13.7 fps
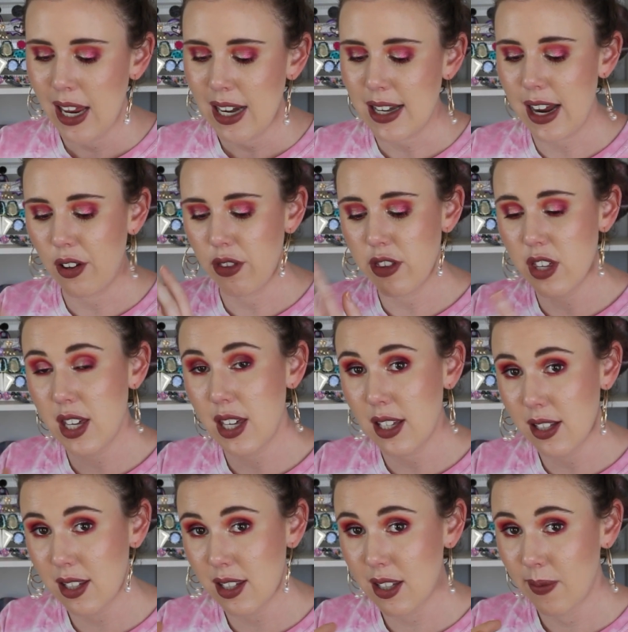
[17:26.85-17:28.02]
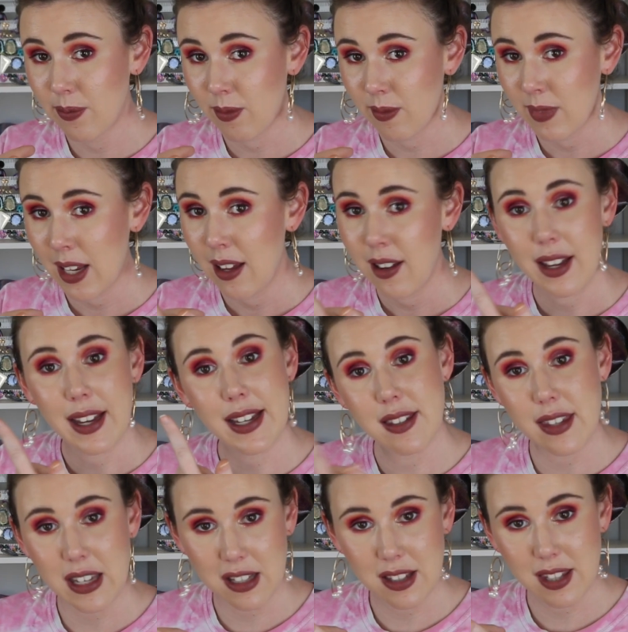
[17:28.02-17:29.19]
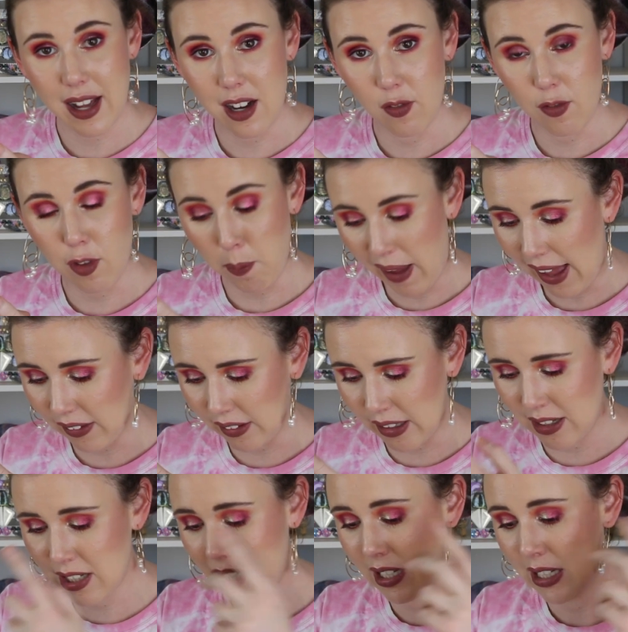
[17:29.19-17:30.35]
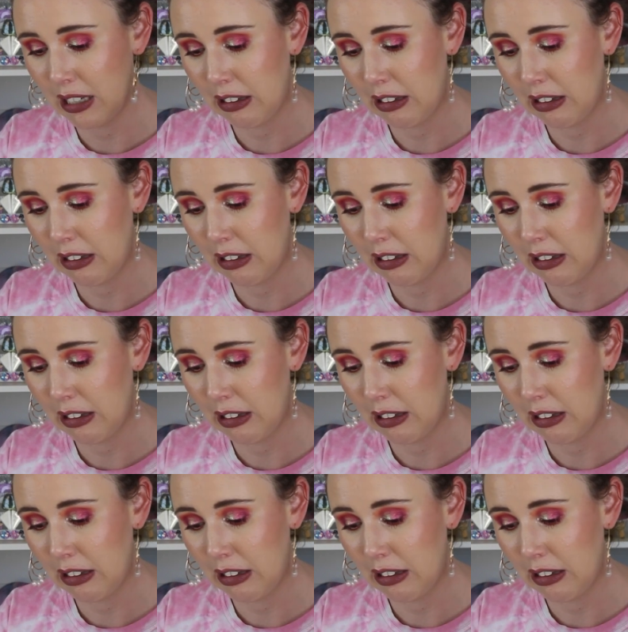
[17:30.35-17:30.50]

Now this is the inside of the palette.